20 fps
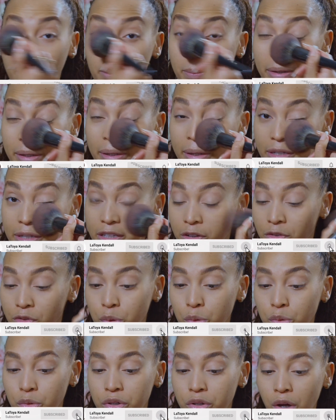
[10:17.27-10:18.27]
because if
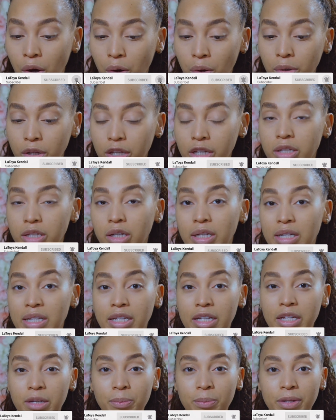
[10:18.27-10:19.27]
you don't, it's going to
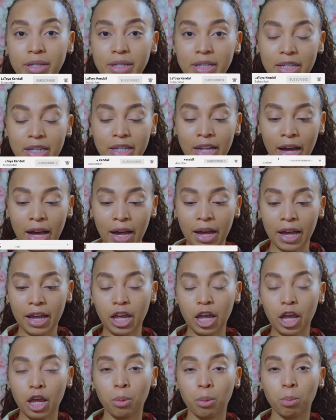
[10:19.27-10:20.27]
slip and
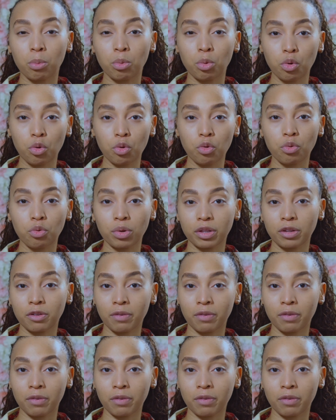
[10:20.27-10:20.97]
slide and move with the